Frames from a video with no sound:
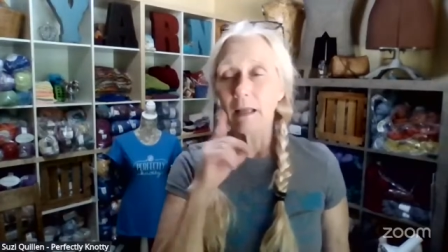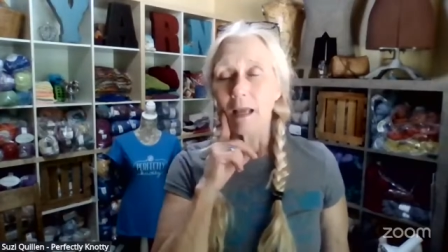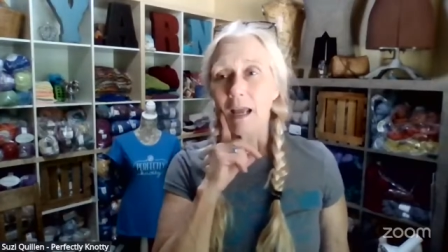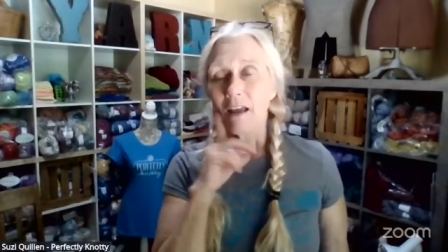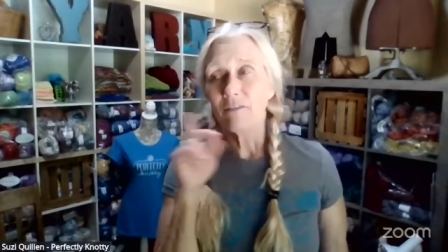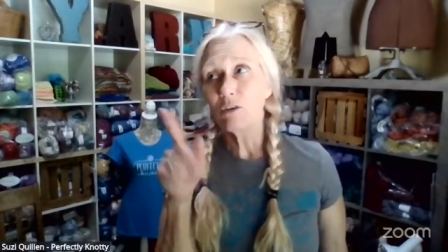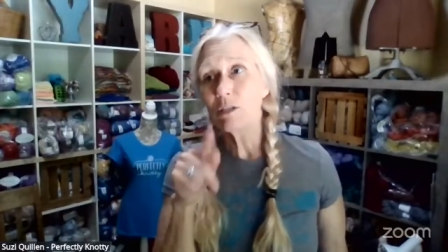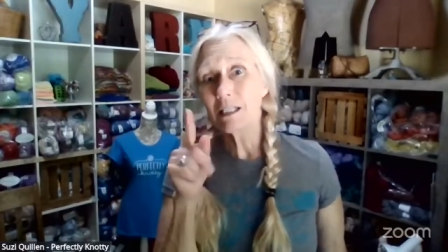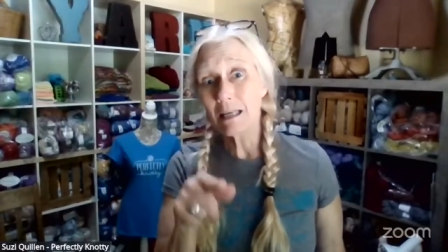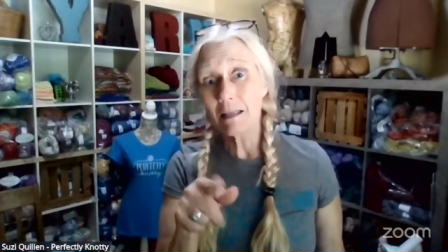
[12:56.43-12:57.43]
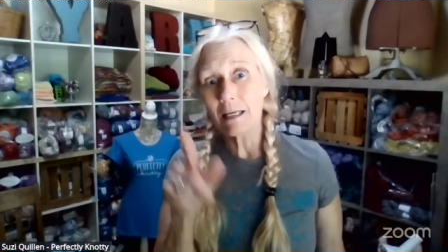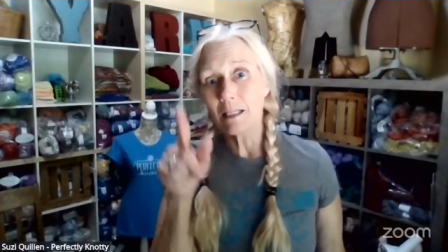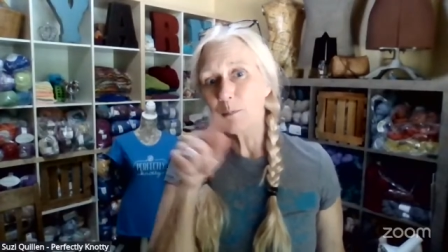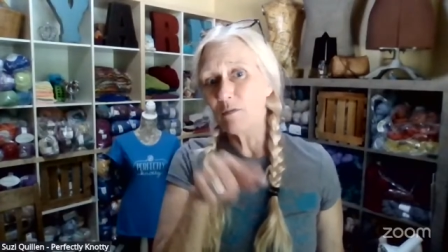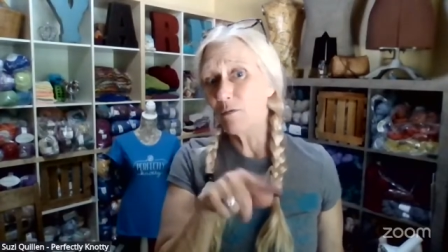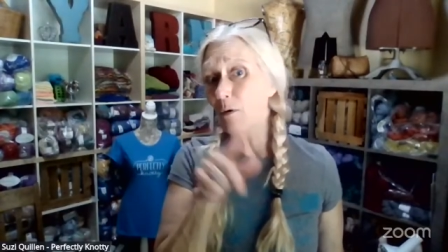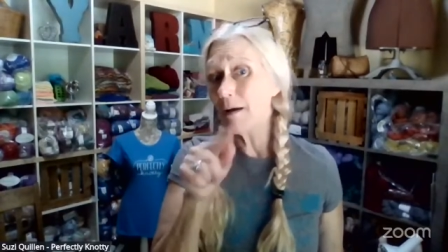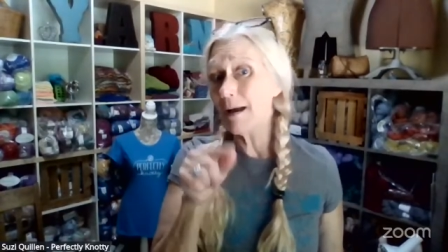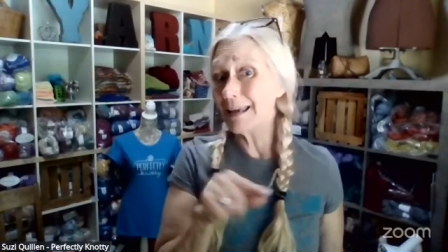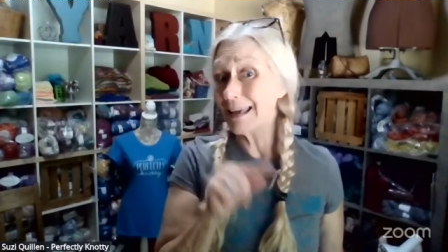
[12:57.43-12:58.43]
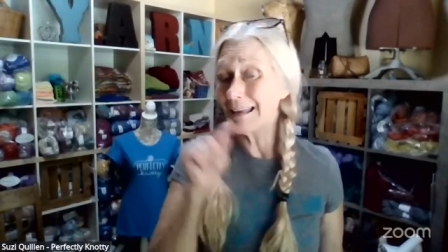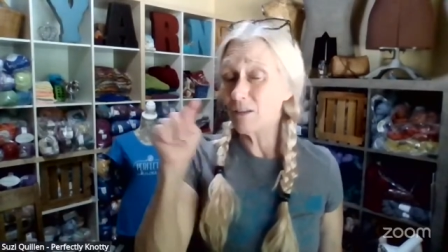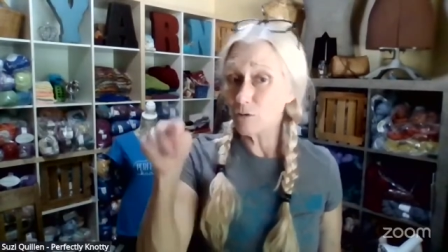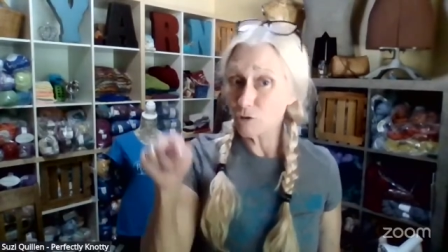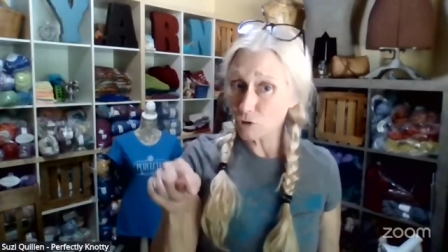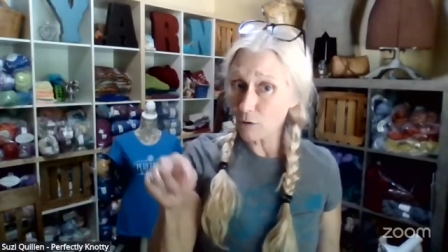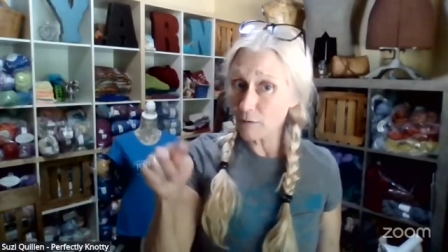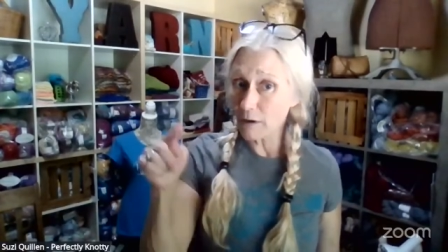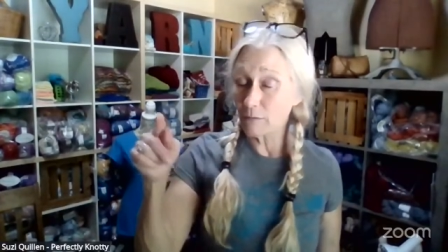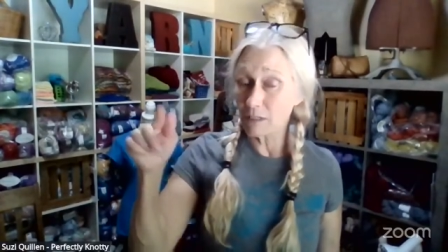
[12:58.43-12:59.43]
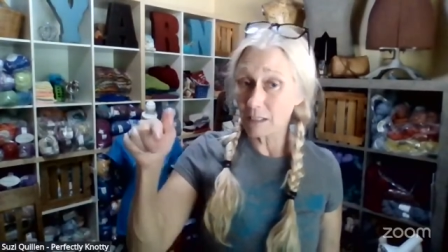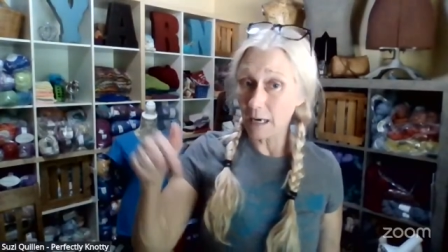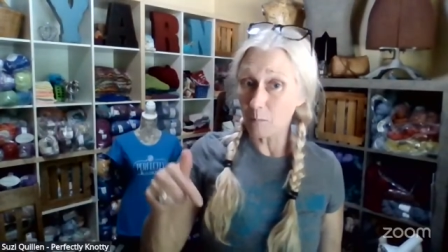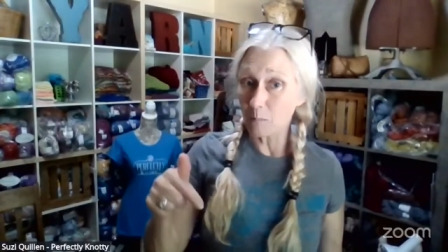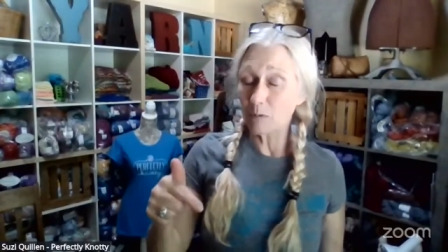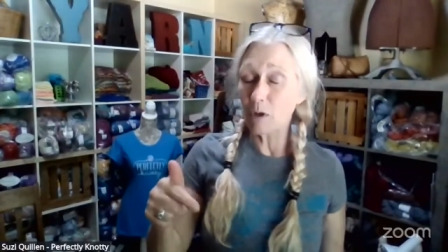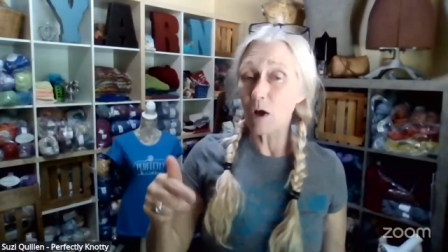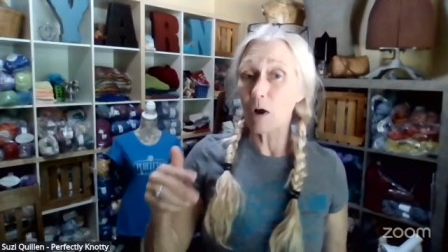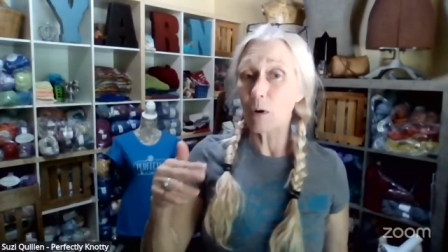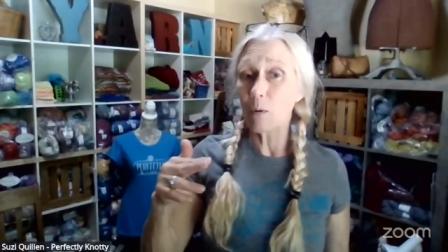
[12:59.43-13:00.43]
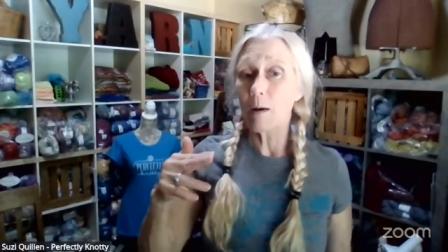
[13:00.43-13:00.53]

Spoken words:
If you see this before I get those show notes down below,